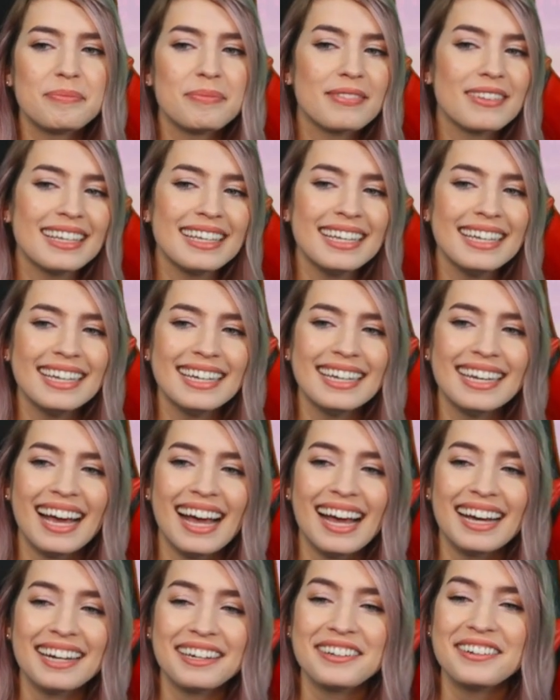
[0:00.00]
Yeah,
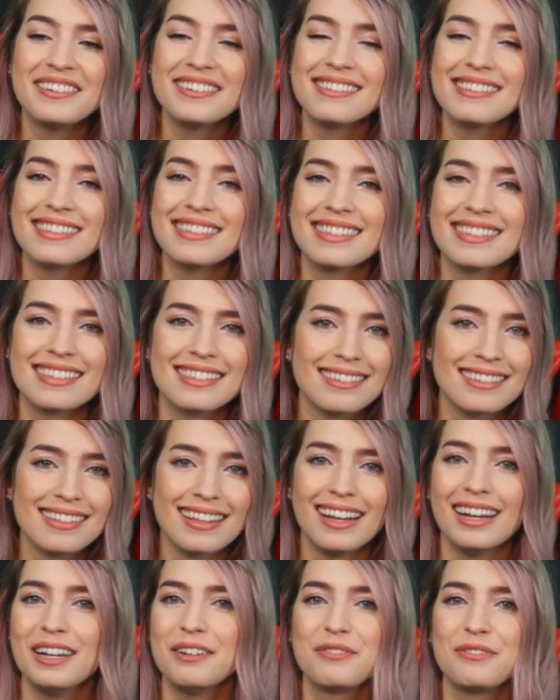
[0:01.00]
goes.
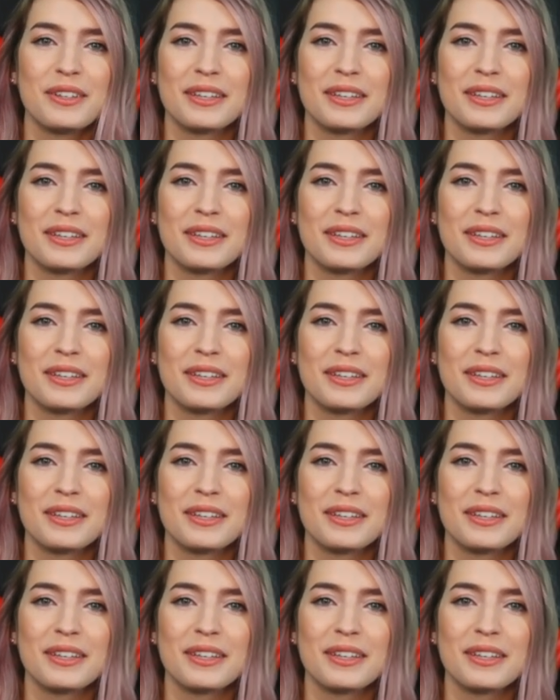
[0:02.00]
I feel like